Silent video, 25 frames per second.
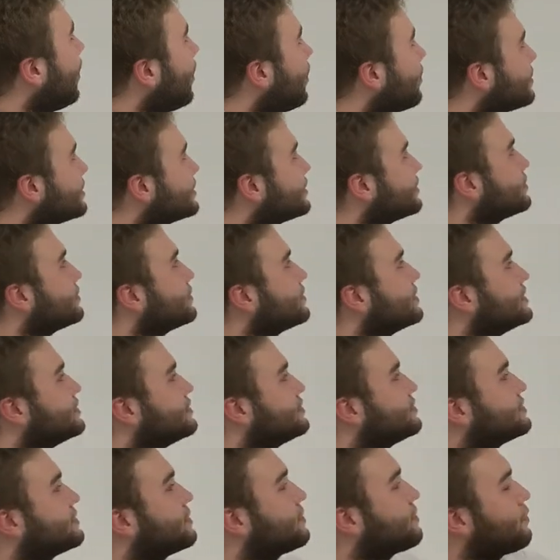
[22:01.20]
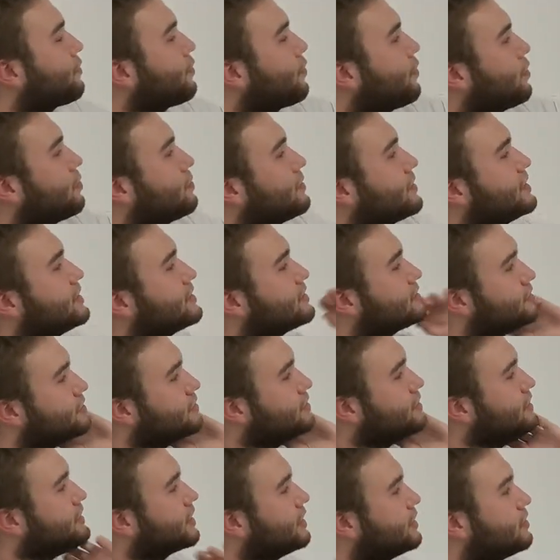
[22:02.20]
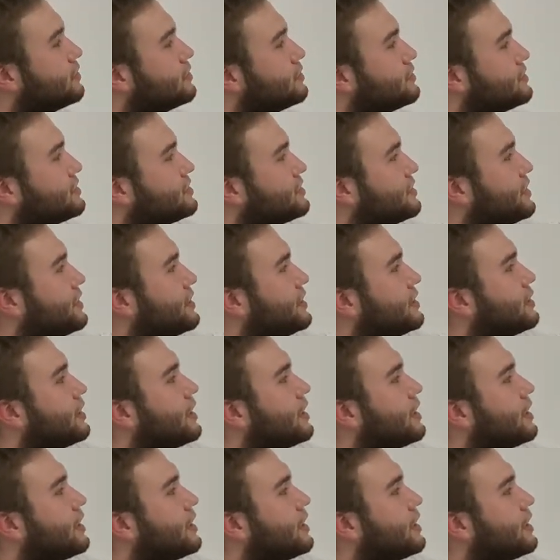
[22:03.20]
All we do is use a probe laser in order to